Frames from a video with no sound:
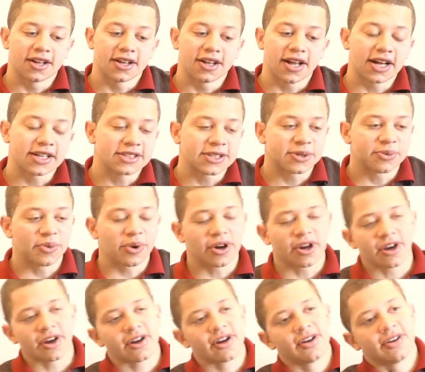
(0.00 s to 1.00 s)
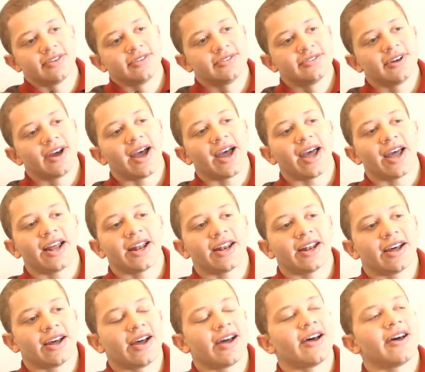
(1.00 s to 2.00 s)
that didn't work, and
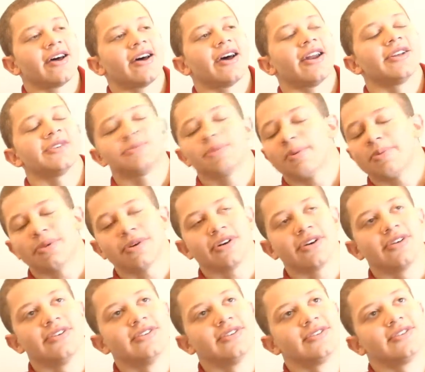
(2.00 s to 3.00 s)
I just remember,